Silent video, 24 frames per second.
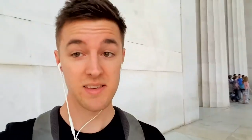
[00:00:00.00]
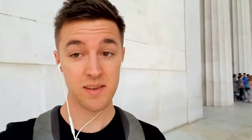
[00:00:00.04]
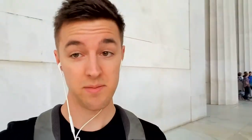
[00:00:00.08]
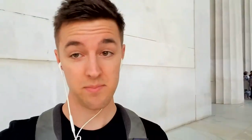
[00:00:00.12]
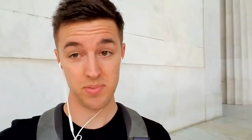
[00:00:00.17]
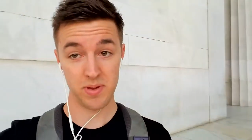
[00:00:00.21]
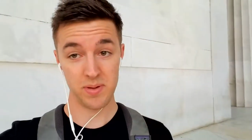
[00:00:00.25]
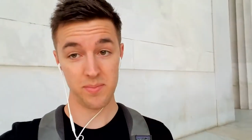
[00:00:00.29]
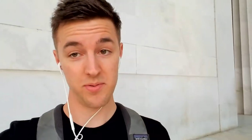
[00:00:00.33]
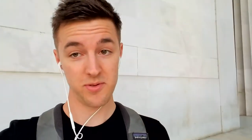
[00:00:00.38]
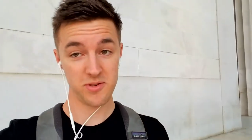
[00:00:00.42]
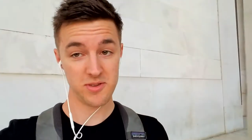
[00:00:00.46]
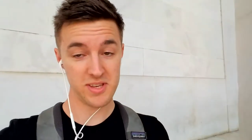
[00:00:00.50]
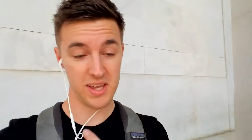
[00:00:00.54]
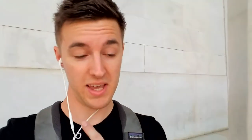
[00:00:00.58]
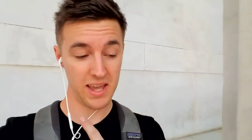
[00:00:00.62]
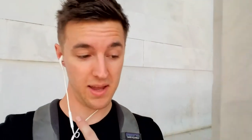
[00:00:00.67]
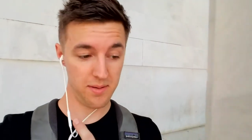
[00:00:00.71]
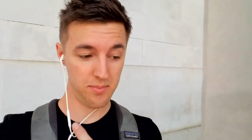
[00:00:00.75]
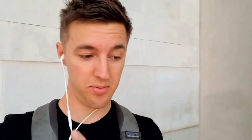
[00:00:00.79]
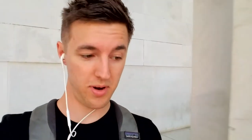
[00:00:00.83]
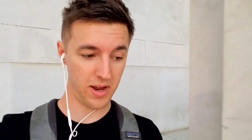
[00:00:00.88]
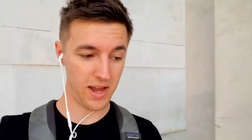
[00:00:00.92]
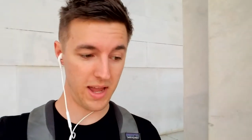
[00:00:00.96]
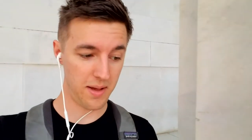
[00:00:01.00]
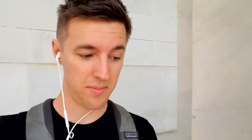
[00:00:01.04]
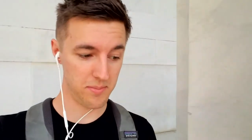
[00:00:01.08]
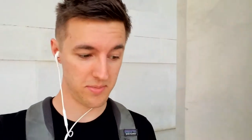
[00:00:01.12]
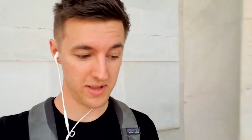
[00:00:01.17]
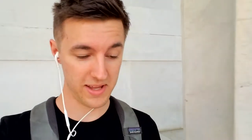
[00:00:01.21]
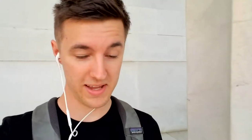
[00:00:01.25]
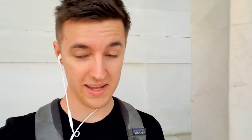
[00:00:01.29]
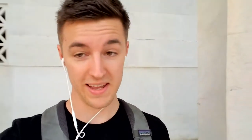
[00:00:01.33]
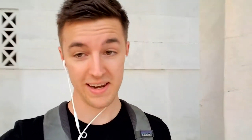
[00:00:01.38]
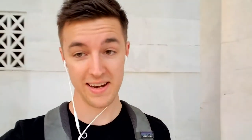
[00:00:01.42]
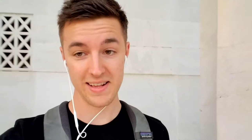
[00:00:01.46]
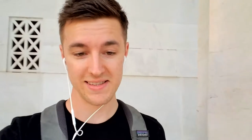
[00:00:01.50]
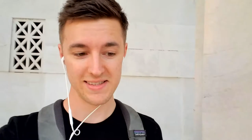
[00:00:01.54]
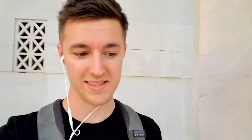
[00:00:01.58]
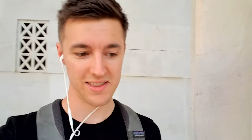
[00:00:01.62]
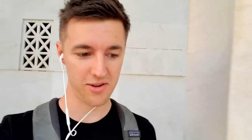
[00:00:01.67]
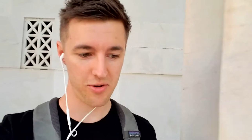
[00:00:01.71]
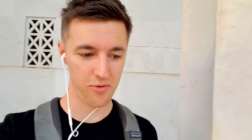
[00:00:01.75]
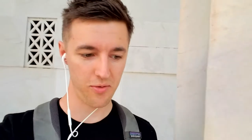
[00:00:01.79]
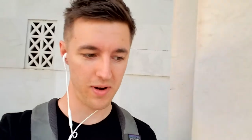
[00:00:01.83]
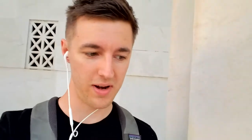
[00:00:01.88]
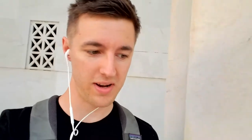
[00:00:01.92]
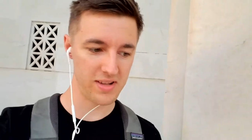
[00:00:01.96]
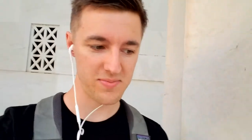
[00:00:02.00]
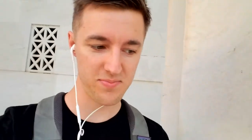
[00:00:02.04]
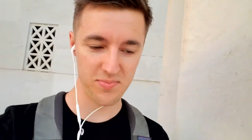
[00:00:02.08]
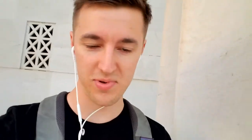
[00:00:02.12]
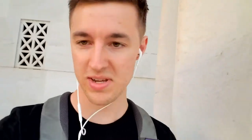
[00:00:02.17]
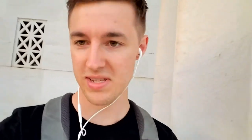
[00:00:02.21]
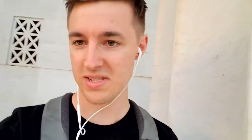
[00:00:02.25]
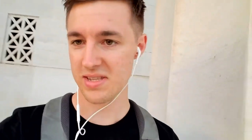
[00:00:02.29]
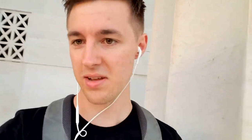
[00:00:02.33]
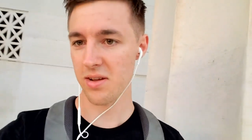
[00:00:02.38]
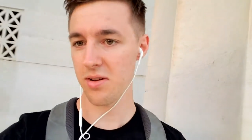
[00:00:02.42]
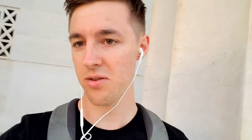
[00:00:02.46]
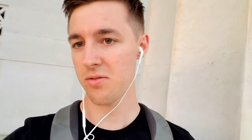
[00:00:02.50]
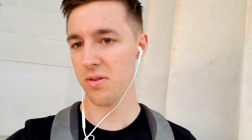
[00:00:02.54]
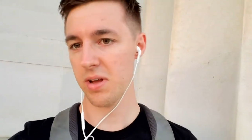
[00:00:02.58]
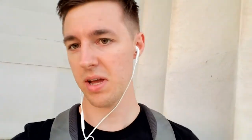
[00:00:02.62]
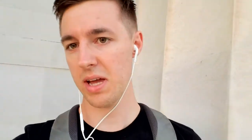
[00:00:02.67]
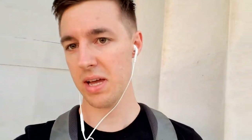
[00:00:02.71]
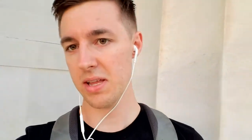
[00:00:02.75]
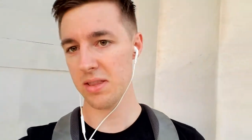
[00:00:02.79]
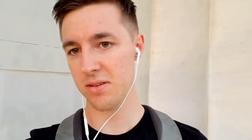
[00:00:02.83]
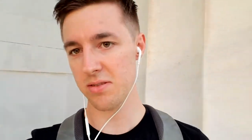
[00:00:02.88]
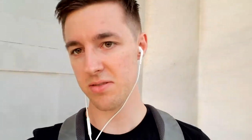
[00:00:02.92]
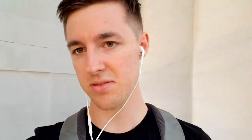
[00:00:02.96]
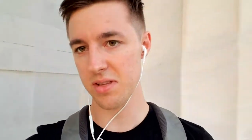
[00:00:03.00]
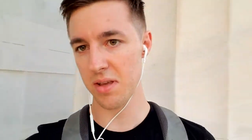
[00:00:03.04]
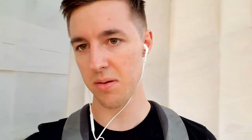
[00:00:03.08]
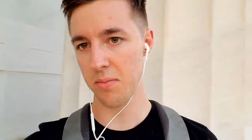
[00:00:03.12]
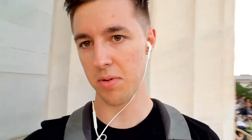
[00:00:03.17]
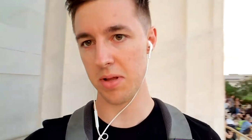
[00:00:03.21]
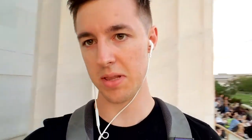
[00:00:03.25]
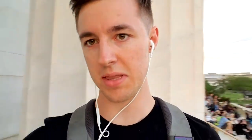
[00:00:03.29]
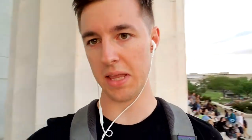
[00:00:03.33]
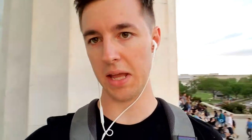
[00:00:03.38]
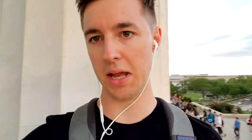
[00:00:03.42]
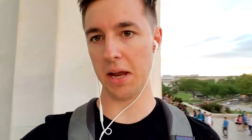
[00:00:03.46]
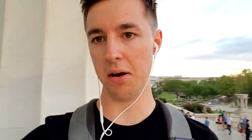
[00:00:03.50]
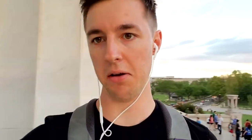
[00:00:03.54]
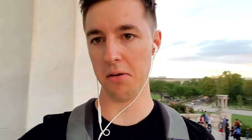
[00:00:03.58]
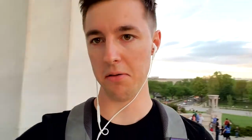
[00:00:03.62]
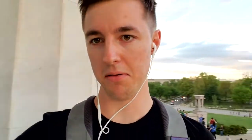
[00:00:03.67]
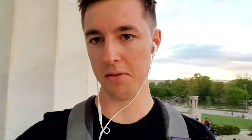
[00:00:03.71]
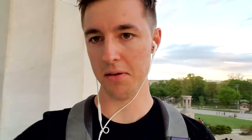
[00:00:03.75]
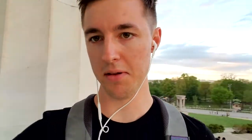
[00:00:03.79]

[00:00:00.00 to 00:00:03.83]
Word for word: Some people say Abraham Lincoln isn't the greatest president. Oh God, there's someone there.